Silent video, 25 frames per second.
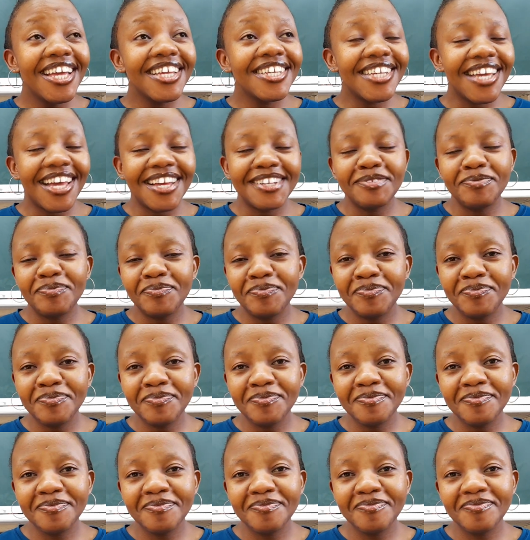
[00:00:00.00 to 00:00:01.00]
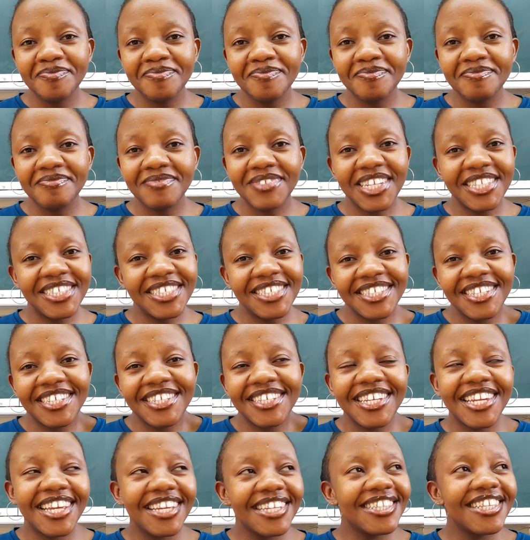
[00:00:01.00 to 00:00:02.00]
Yeah, that's
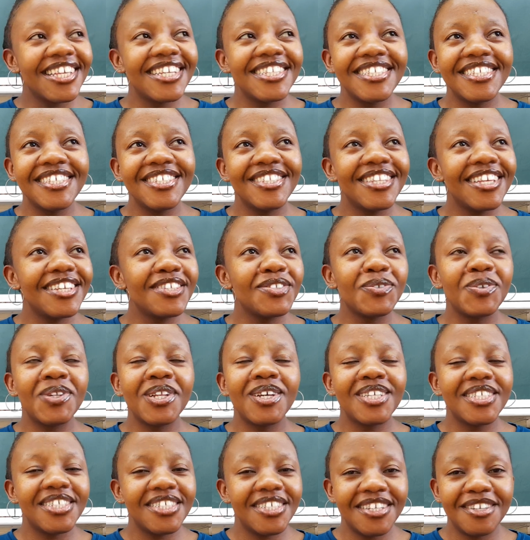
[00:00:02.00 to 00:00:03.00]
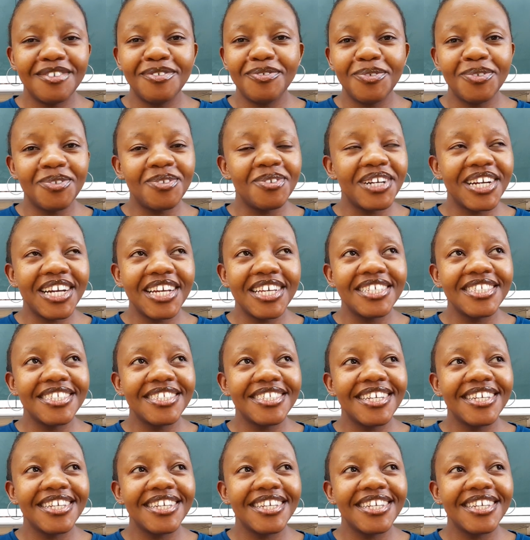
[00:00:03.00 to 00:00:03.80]
it. Like, that's, that's all I was here for, guys.